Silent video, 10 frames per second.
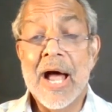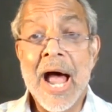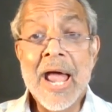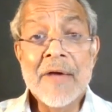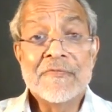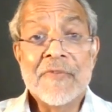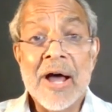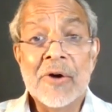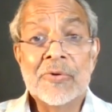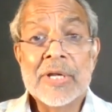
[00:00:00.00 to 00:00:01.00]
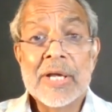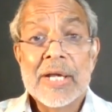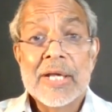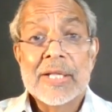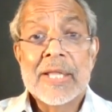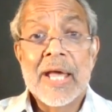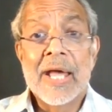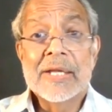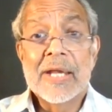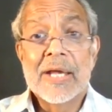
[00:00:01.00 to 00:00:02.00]
I have found
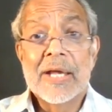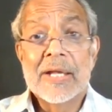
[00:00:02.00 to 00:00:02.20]
that